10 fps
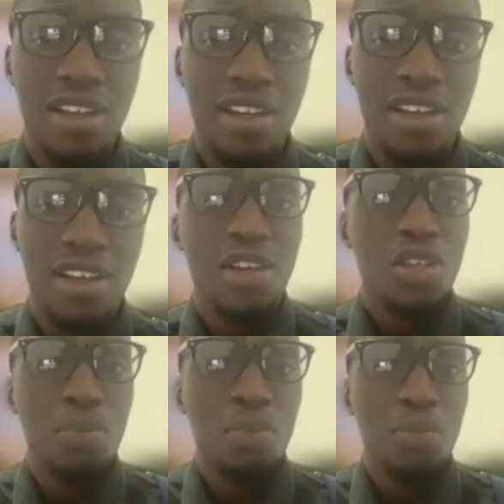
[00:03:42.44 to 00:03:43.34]
are,
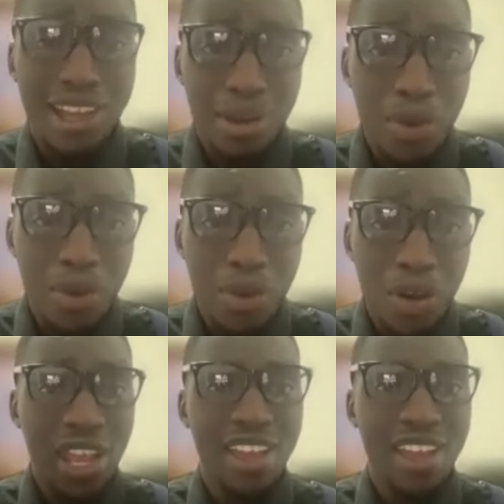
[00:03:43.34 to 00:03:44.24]
you become
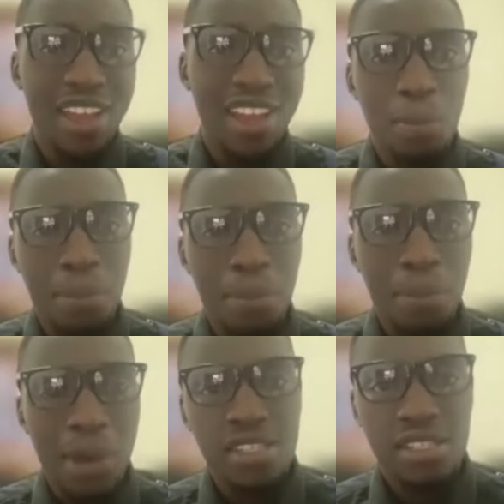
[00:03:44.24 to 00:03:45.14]
aware of
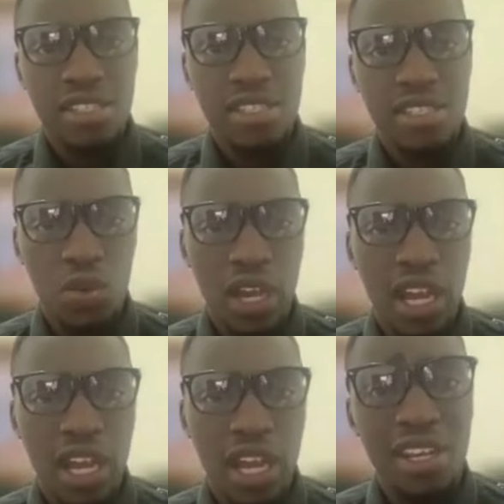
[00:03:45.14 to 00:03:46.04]
the biases that you